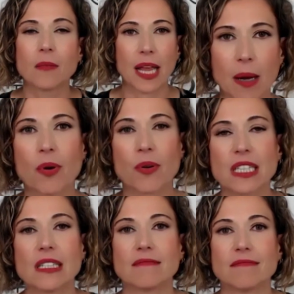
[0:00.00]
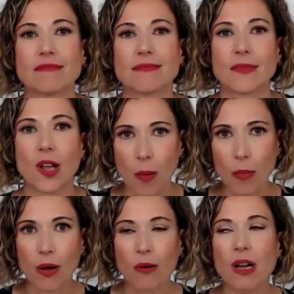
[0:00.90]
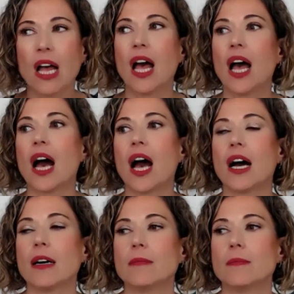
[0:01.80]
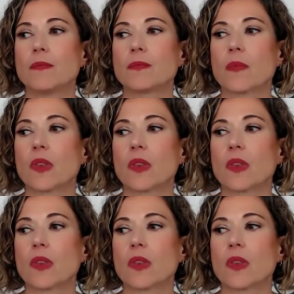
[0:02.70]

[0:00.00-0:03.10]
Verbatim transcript: plant protein combo. Uh, gotcha. Uh,